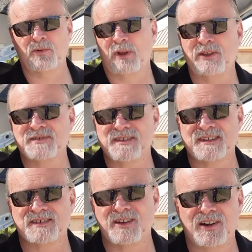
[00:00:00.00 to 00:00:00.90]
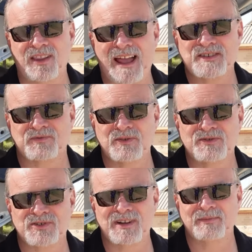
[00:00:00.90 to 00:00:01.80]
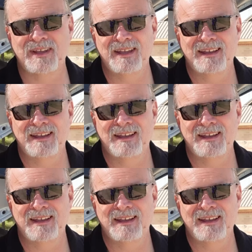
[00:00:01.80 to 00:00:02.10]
We used this on our last road trip